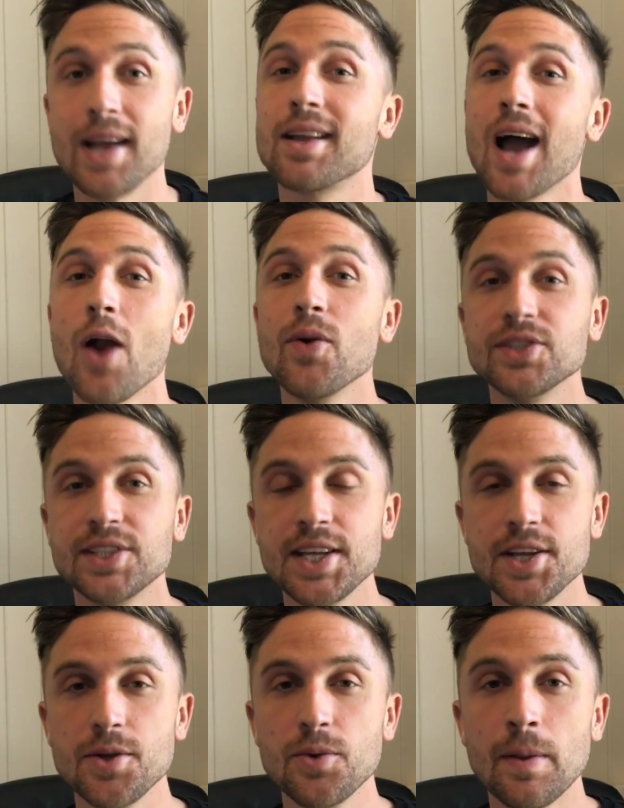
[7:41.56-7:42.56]
guarantee
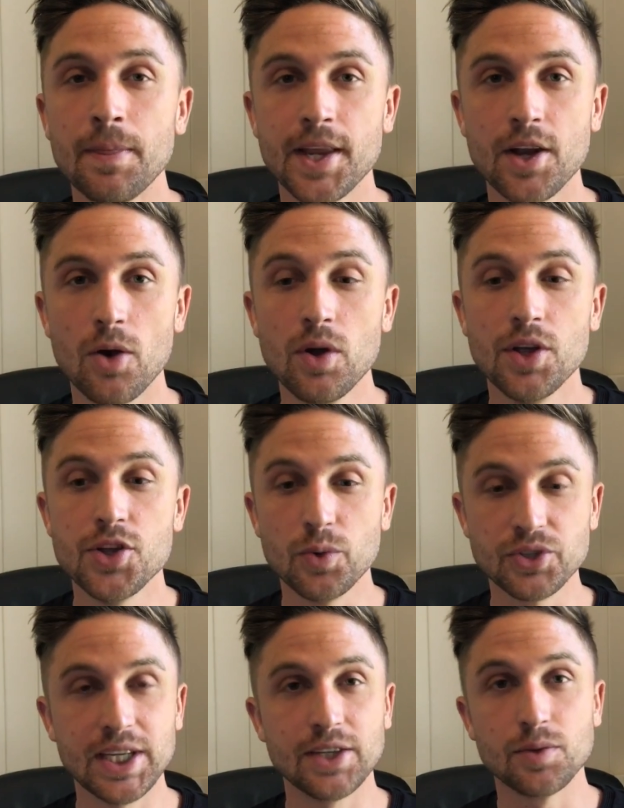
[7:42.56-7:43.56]
you, you will
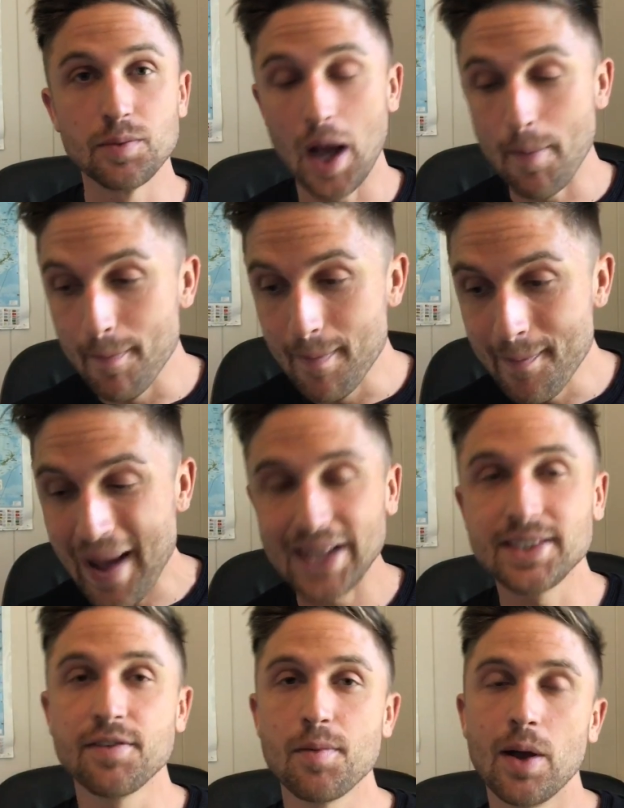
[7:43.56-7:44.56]
see a
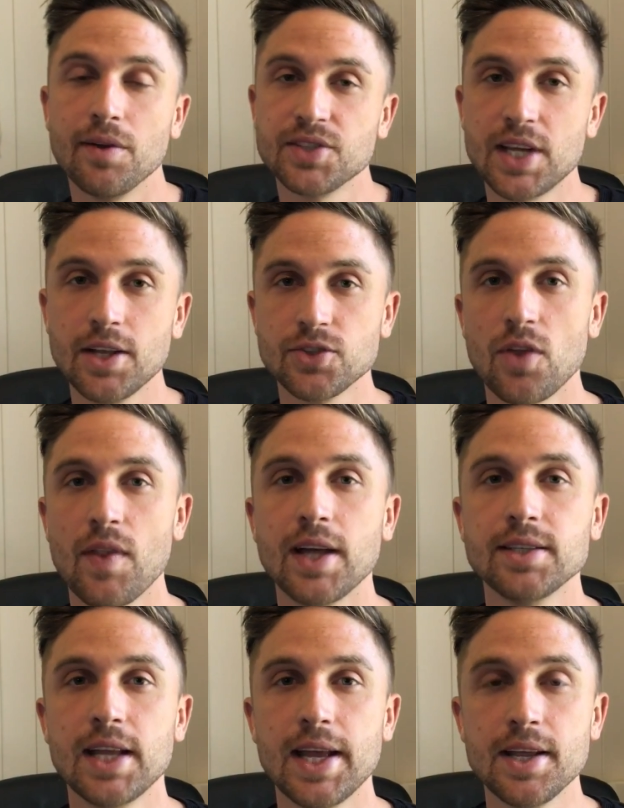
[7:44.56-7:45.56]
massive amount of sales on
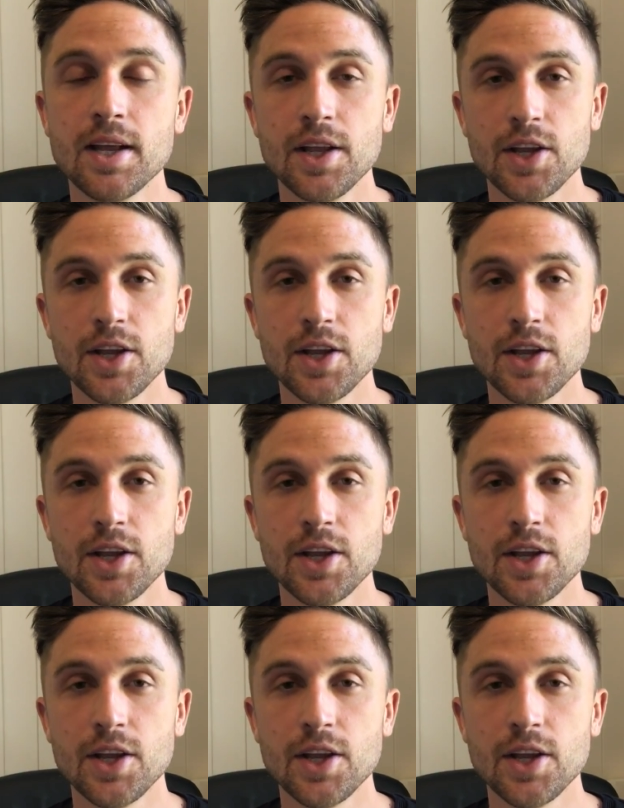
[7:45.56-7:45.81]
that day.